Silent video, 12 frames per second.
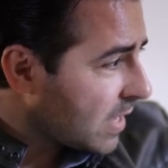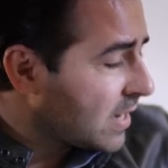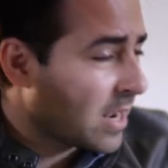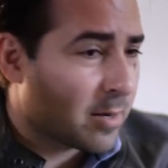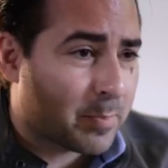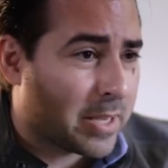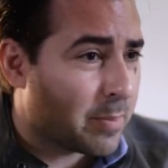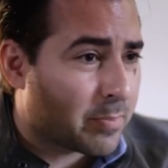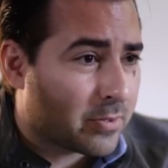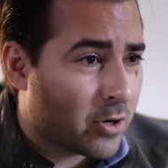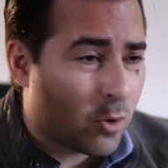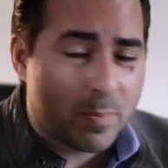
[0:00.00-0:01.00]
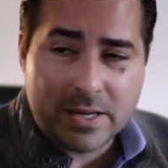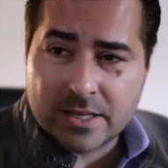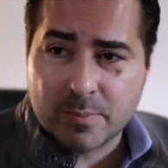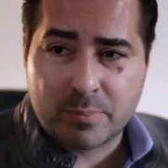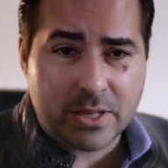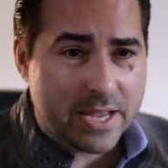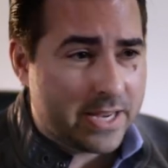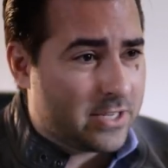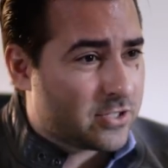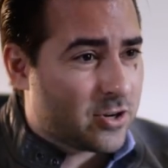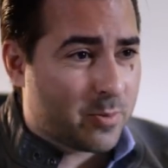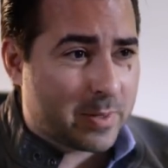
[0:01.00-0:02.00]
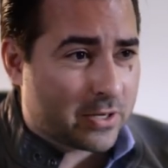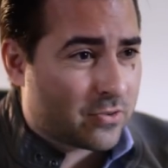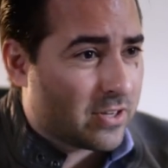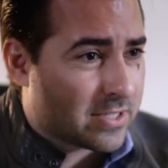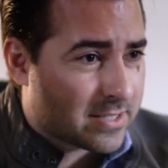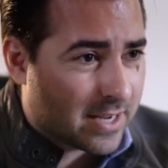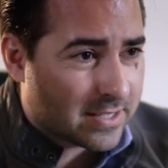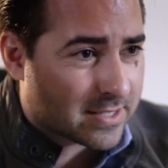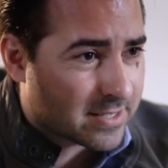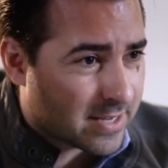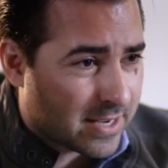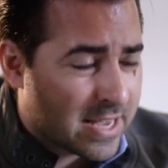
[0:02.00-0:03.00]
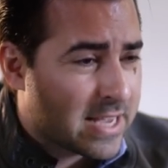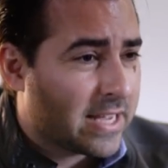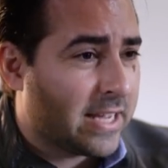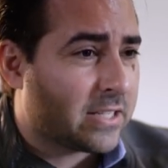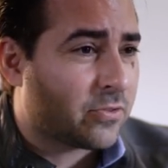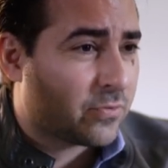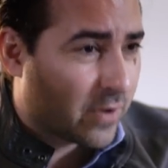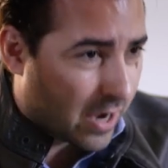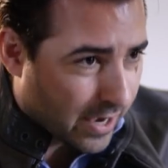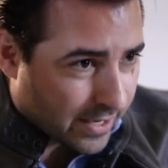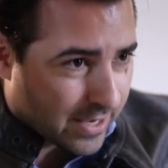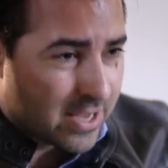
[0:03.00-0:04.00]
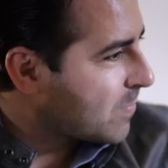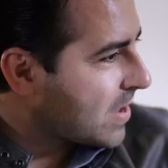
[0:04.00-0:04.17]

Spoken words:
not a peep. Nobody complains, nobody criticizes it, it's fine.